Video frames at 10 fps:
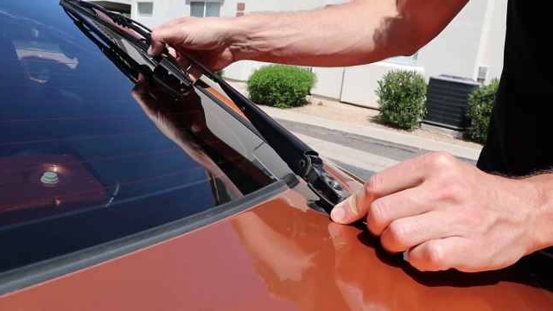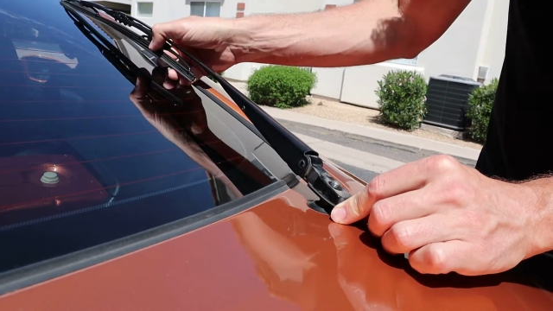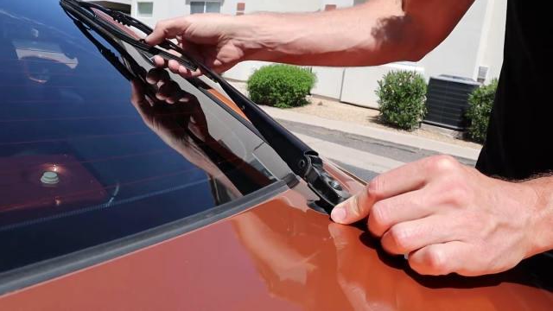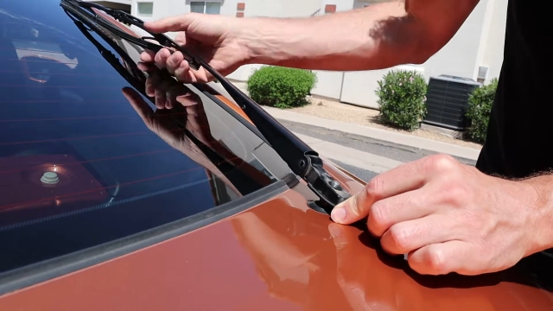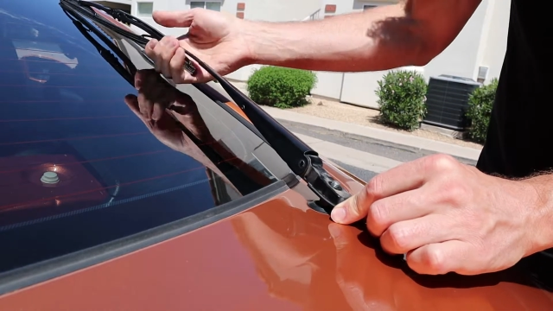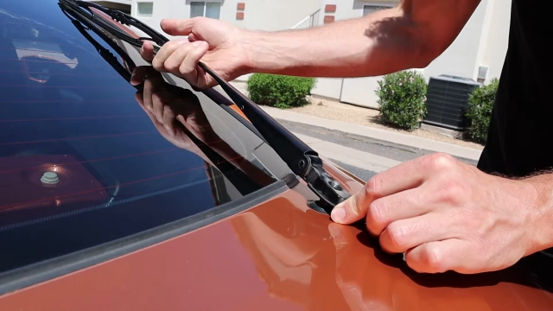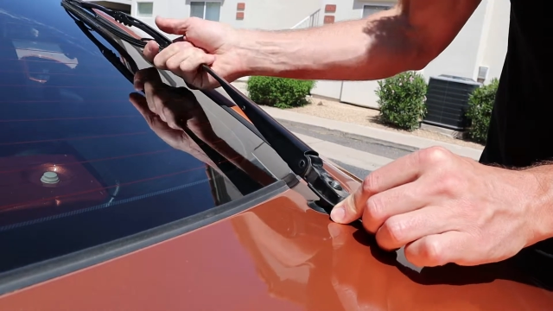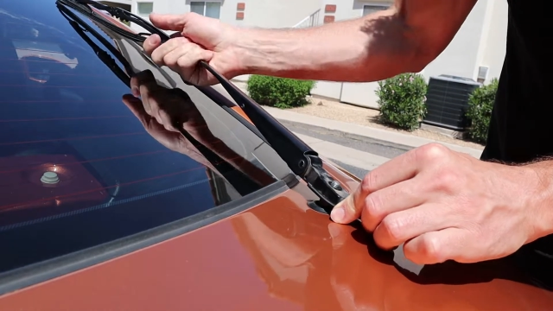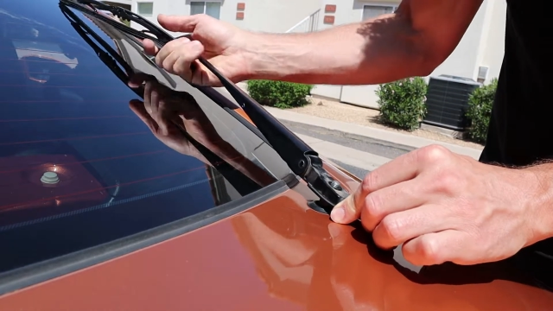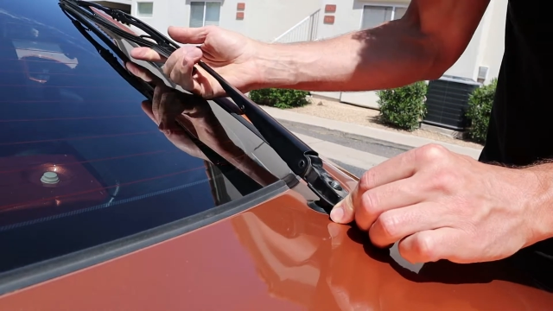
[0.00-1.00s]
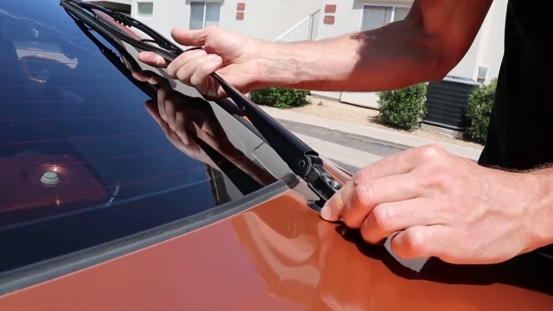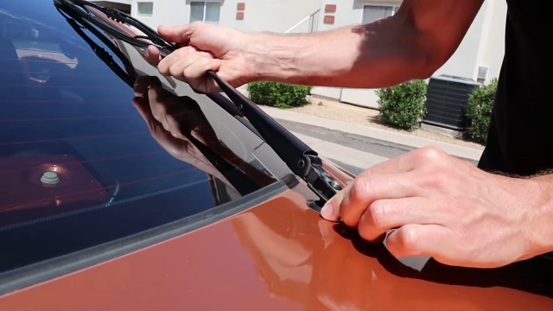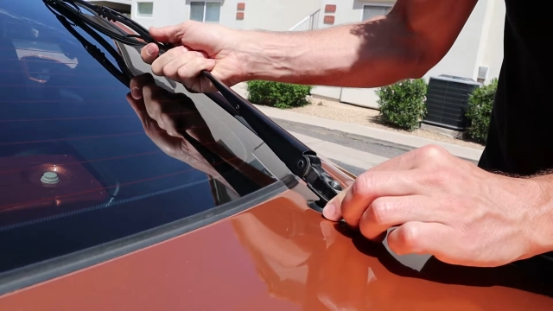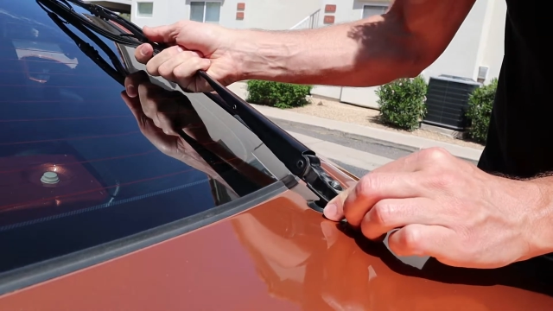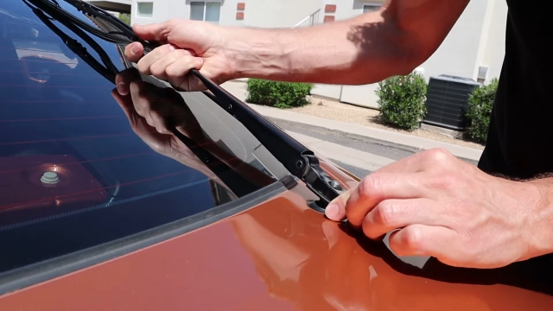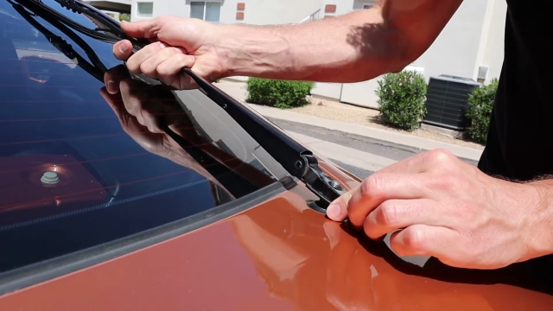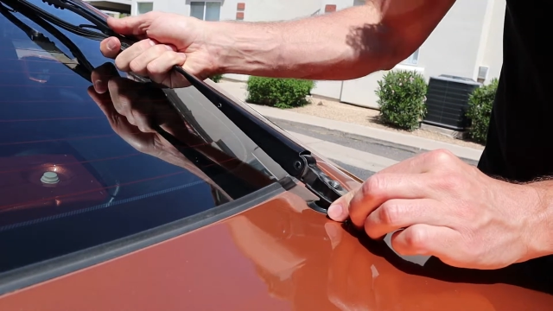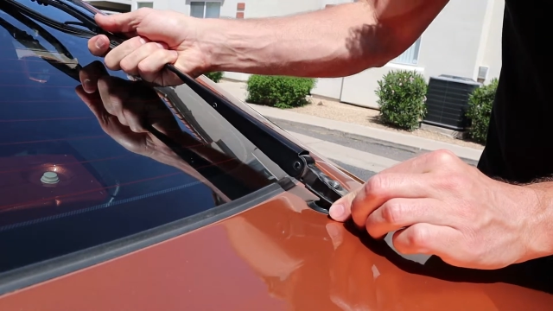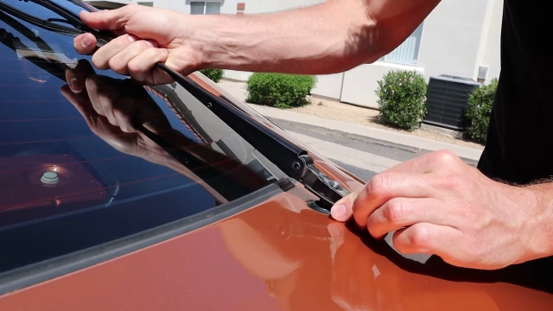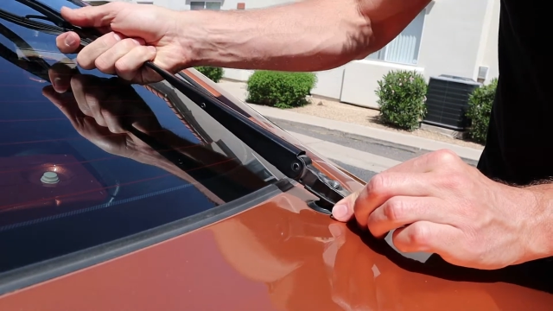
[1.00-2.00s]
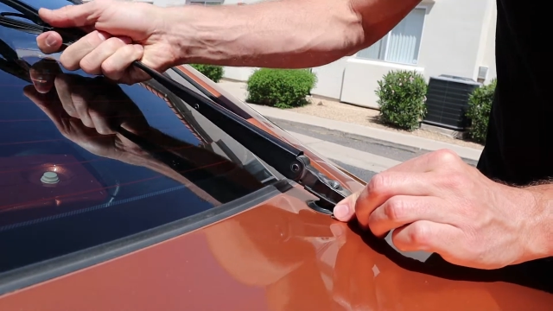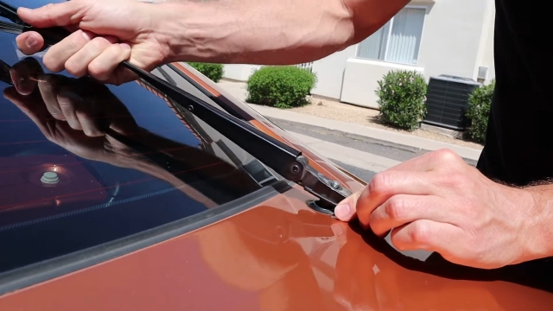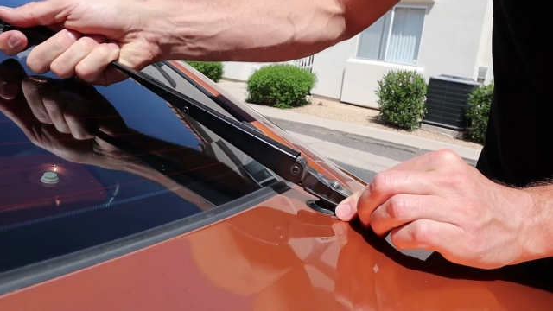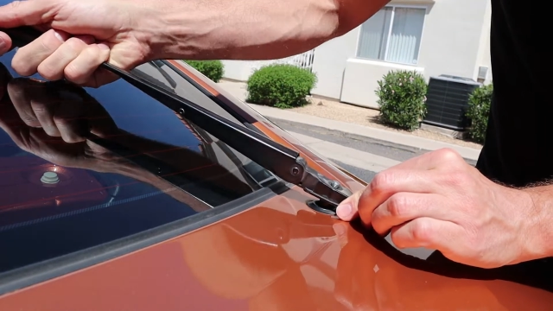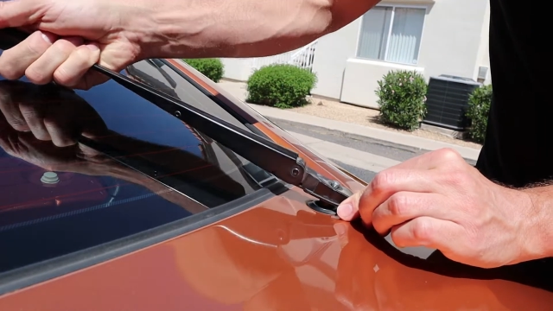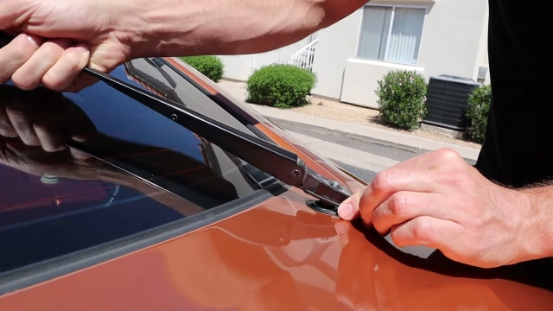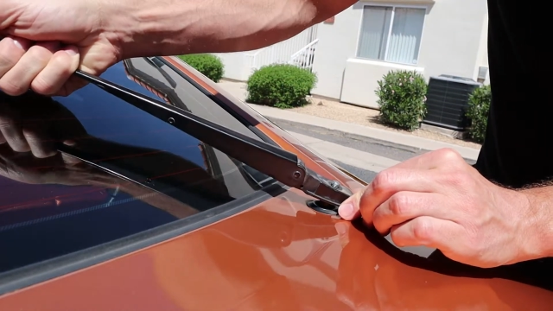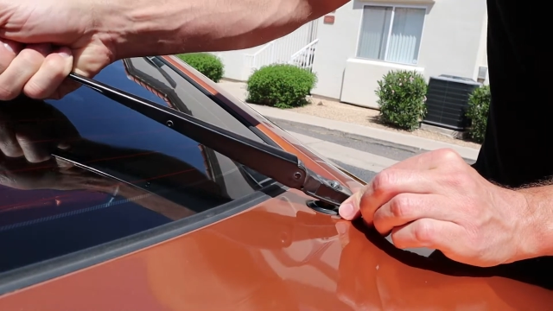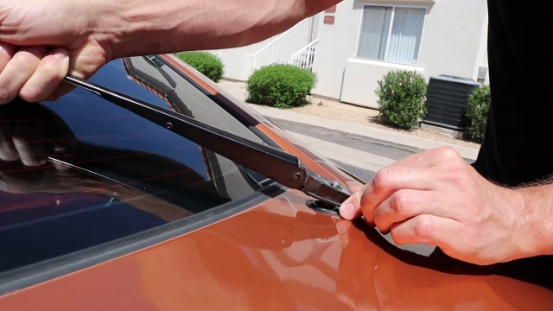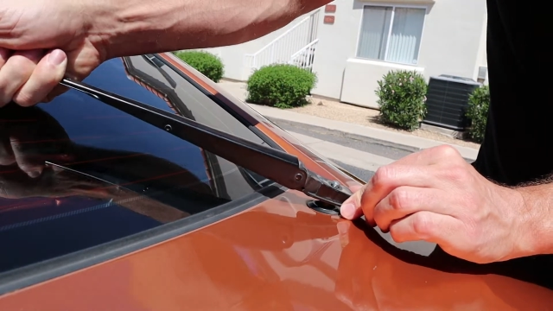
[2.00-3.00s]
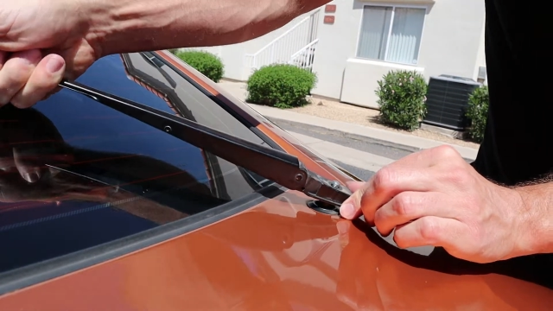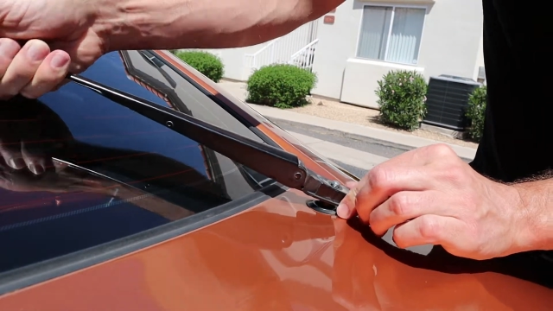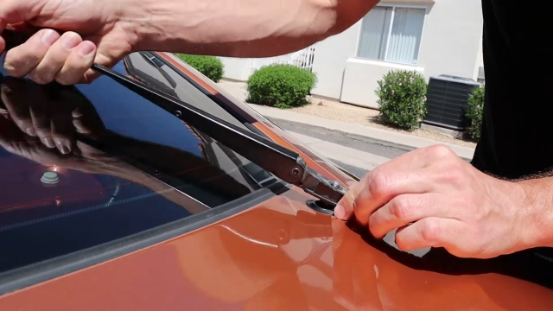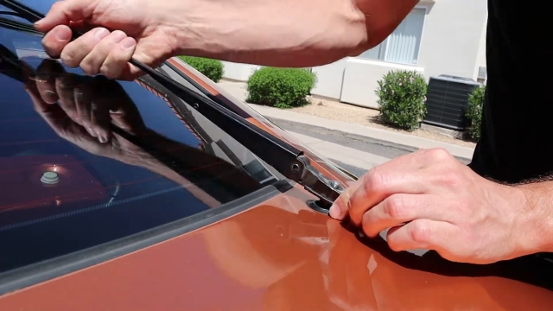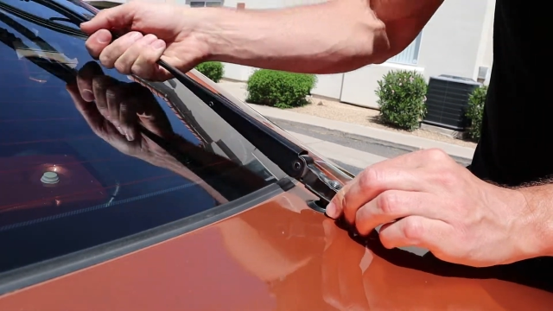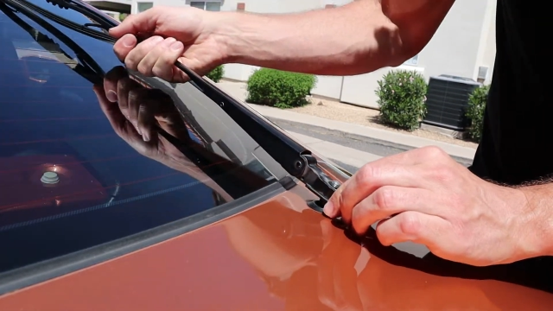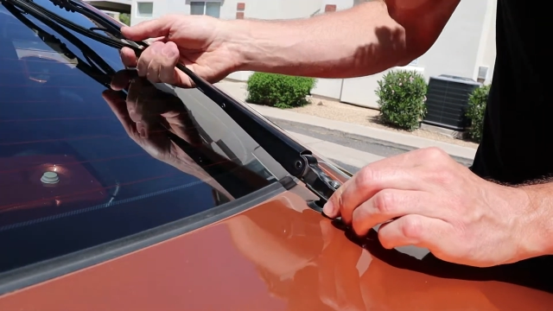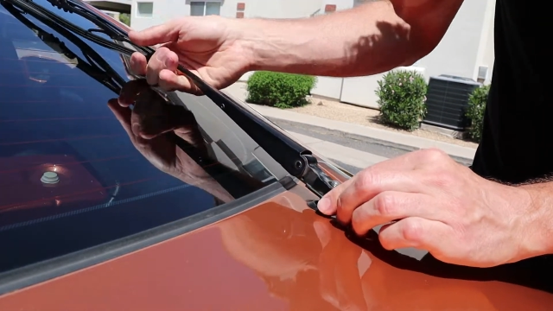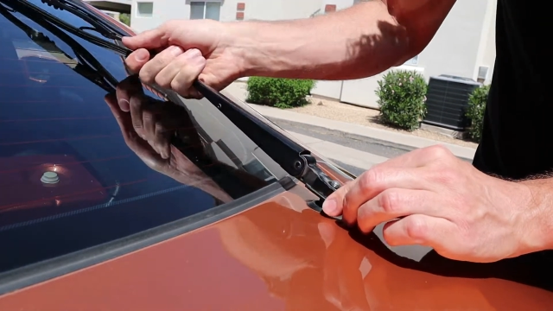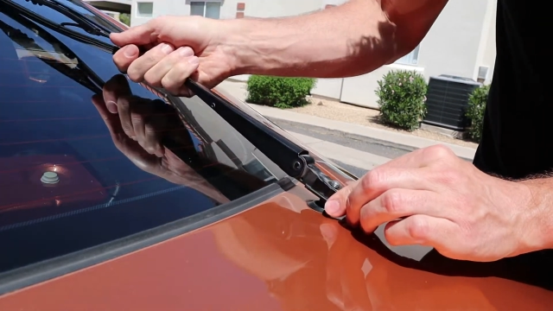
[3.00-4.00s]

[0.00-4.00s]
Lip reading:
No face is visible, so there are no lips to read.